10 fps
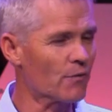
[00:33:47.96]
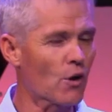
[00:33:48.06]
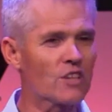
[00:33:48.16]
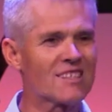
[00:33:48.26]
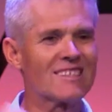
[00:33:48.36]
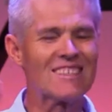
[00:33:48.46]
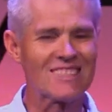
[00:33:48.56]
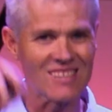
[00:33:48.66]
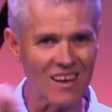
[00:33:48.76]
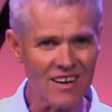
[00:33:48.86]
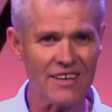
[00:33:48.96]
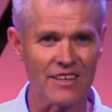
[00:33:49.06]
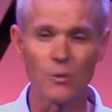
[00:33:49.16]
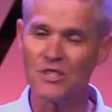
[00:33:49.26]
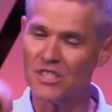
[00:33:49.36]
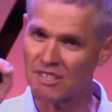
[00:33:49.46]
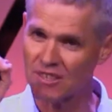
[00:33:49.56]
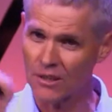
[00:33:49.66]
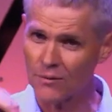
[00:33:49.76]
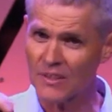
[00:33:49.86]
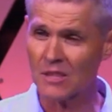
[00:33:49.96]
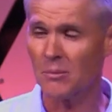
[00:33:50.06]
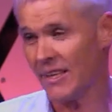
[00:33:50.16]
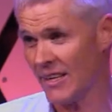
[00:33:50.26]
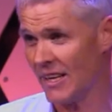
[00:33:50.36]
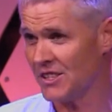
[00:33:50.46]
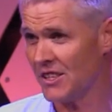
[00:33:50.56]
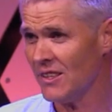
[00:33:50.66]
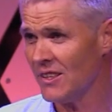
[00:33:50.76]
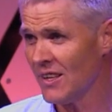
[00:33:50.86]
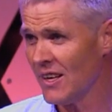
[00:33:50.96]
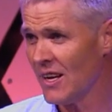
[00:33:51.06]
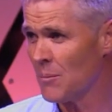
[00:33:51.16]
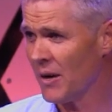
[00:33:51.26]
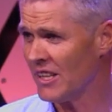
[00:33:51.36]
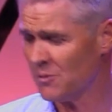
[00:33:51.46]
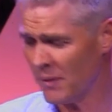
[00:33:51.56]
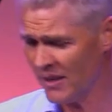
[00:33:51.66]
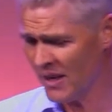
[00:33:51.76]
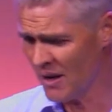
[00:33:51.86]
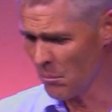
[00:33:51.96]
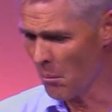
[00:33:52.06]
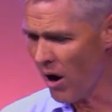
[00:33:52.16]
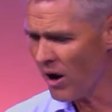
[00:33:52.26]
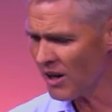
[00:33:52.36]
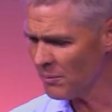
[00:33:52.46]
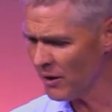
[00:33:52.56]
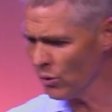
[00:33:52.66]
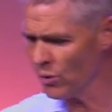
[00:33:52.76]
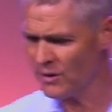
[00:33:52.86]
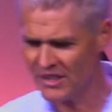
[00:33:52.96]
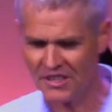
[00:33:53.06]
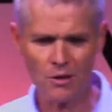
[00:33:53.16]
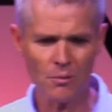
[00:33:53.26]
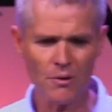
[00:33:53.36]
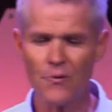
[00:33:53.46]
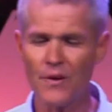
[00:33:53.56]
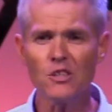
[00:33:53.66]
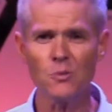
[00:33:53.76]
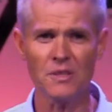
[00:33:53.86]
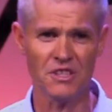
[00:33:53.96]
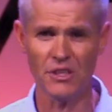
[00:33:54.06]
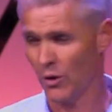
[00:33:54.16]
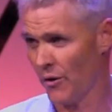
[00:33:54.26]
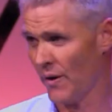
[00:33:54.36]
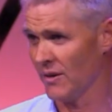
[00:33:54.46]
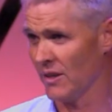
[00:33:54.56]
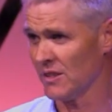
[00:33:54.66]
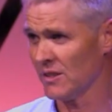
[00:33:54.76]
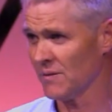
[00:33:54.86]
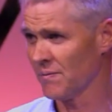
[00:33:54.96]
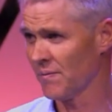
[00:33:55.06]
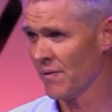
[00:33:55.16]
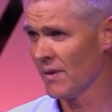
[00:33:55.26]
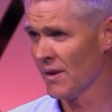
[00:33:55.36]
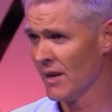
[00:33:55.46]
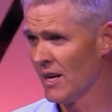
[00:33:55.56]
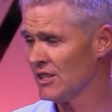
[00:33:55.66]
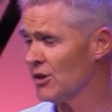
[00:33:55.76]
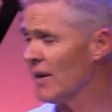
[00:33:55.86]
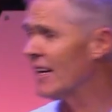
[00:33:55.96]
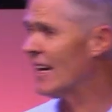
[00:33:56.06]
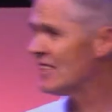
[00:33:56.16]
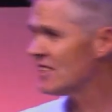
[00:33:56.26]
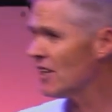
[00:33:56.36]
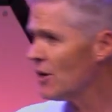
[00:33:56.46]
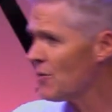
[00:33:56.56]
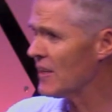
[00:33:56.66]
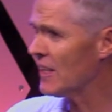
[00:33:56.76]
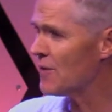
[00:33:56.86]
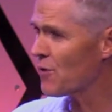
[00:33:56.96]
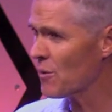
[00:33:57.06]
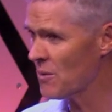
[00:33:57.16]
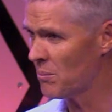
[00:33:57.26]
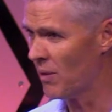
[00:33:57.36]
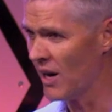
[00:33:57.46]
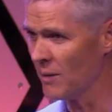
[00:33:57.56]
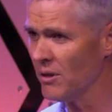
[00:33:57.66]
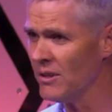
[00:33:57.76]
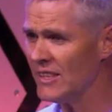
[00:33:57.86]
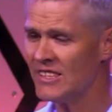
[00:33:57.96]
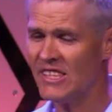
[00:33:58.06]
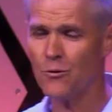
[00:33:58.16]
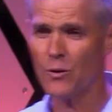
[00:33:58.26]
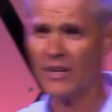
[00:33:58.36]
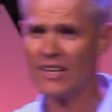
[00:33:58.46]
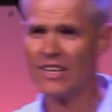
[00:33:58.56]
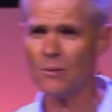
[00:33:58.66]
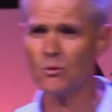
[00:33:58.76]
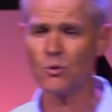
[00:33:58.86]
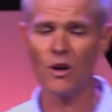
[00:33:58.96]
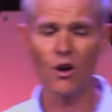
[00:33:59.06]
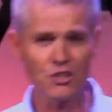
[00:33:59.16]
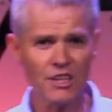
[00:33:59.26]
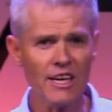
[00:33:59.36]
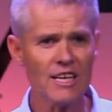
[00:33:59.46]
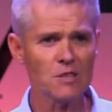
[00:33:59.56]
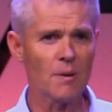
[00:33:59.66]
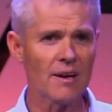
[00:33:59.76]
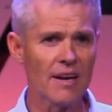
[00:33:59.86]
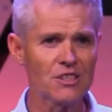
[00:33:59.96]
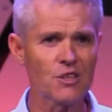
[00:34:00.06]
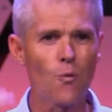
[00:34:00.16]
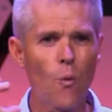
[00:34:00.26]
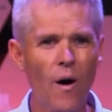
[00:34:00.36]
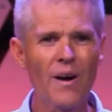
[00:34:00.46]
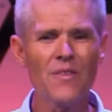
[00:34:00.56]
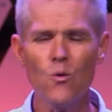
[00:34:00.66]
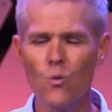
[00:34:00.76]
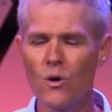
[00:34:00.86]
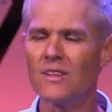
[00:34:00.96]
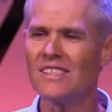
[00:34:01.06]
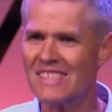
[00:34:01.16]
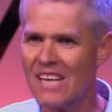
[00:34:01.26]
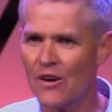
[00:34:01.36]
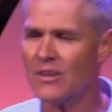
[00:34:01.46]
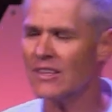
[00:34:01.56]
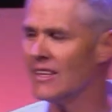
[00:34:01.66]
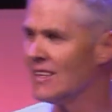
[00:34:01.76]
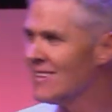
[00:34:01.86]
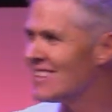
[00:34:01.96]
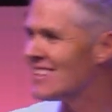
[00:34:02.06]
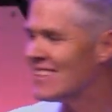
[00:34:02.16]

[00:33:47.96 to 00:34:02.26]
and of God's design, which is still visible in nature, but it's been marred by all these terrible things we see all around us. So again, let's start our thinking from the Bible and see if we can come to a logical explanation of why the world is currently in the